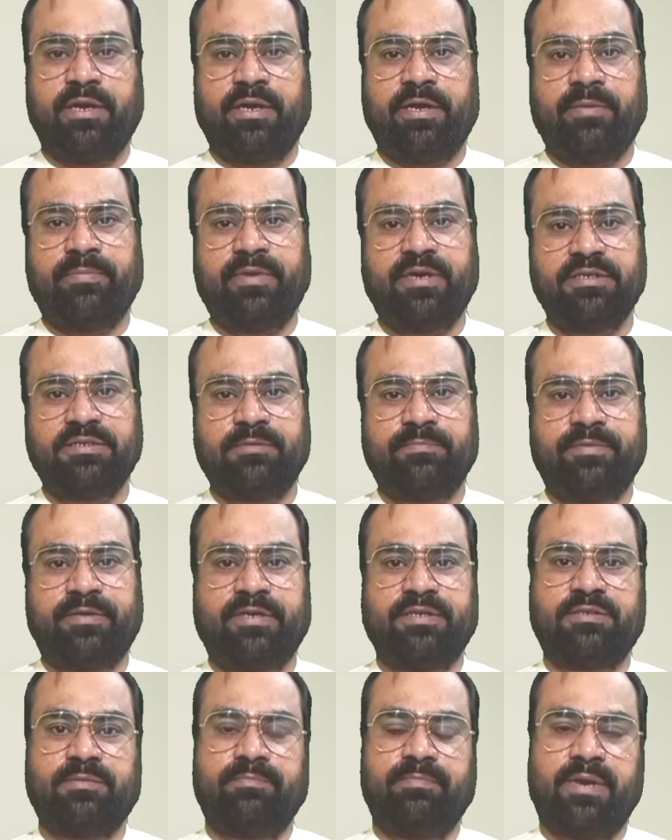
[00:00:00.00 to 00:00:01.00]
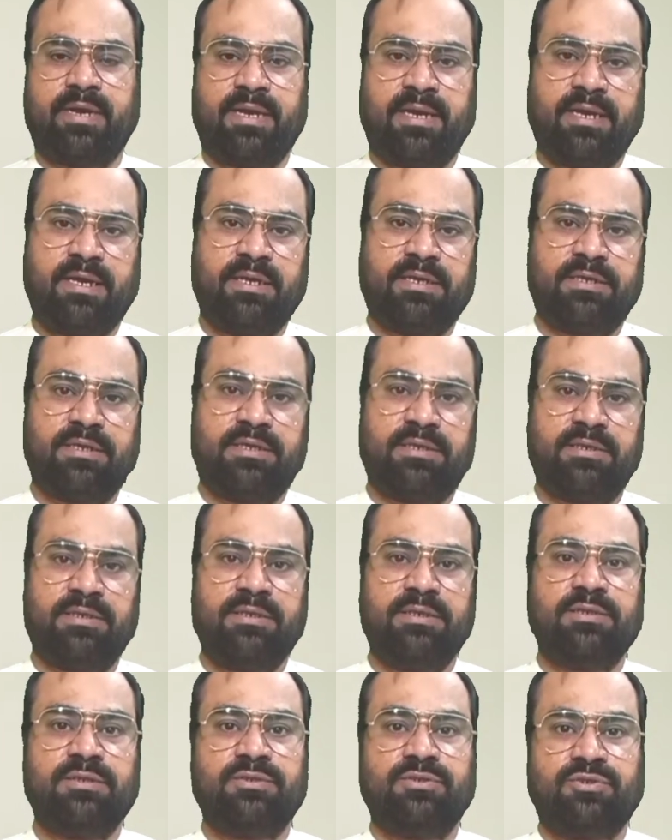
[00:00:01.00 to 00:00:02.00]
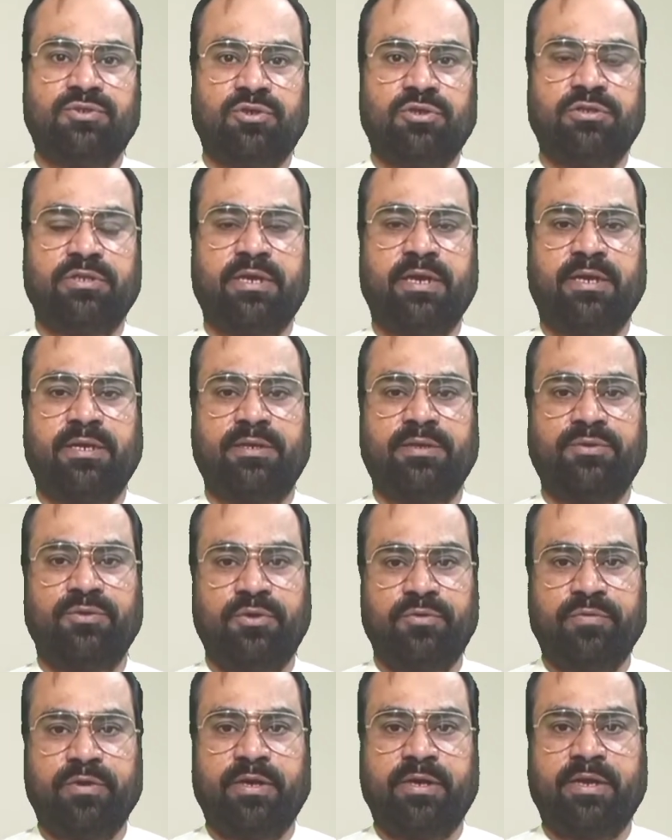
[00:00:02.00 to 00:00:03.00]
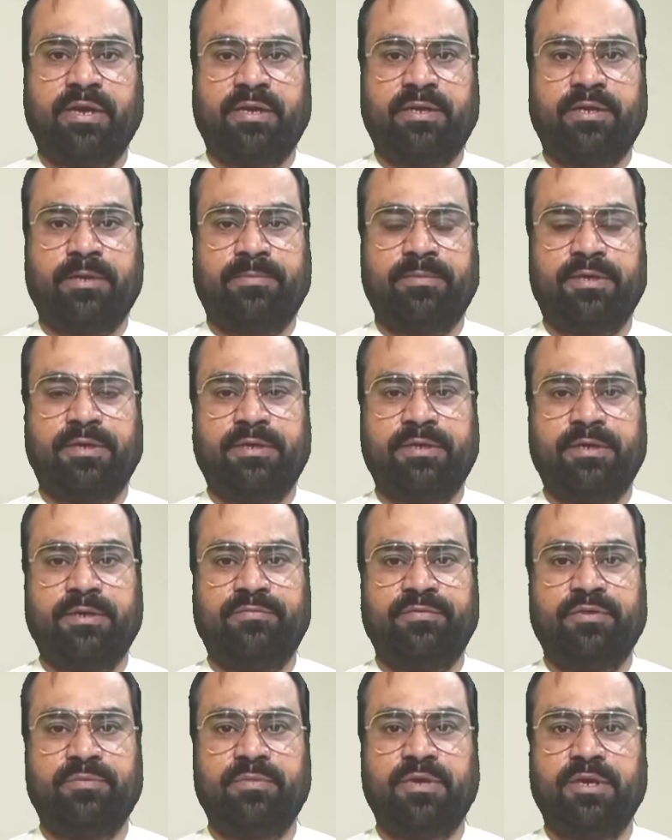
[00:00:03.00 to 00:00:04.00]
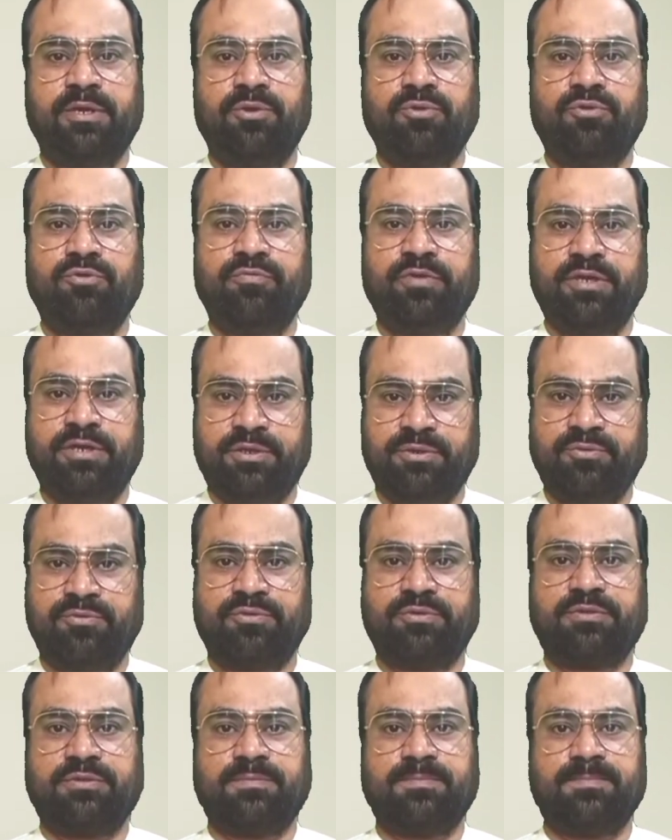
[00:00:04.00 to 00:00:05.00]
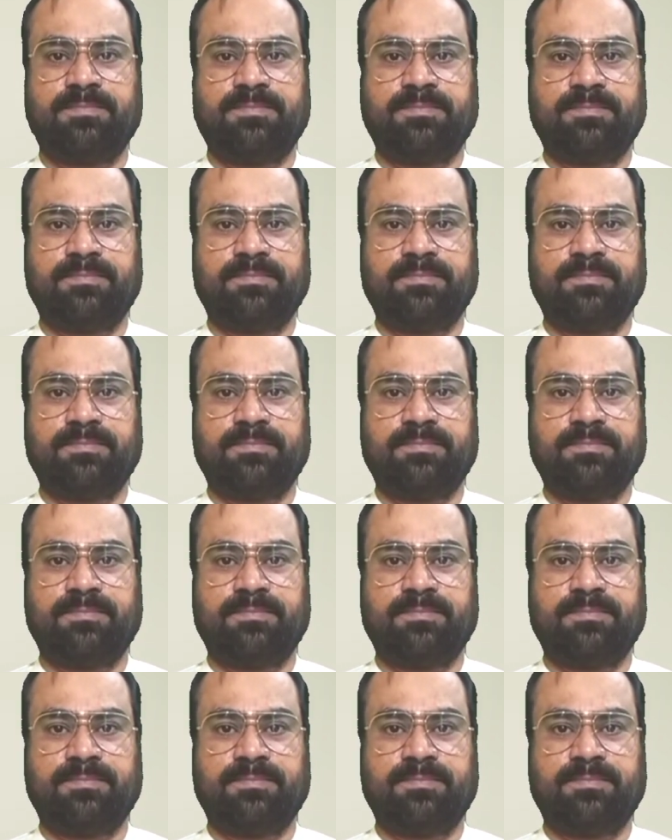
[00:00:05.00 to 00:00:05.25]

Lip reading: and must press bell icon so that you will get updated with my new videos.